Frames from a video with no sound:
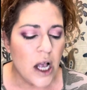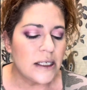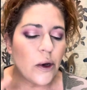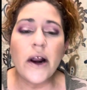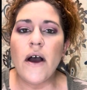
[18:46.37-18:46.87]

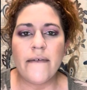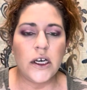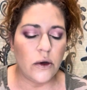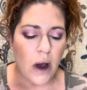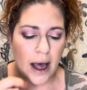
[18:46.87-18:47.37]
So I don't have a
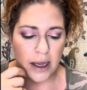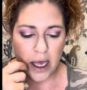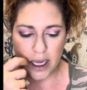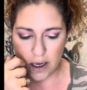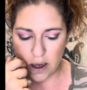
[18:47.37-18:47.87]
new
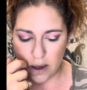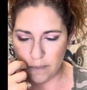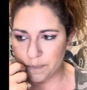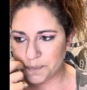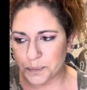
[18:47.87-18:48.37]
highlight.
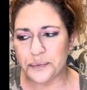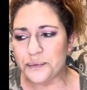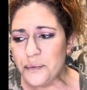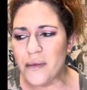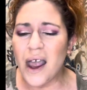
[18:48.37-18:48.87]
Um,
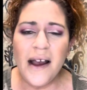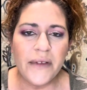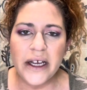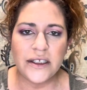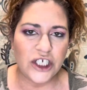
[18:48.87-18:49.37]
I have
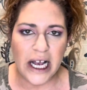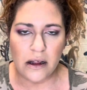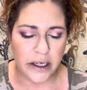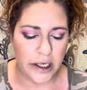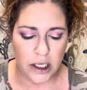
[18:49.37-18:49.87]
like the
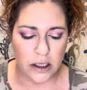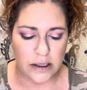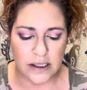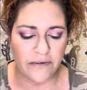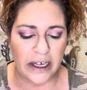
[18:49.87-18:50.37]
Jaclyn Hill and
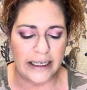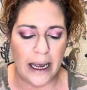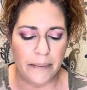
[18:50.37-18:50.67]
stuff like that.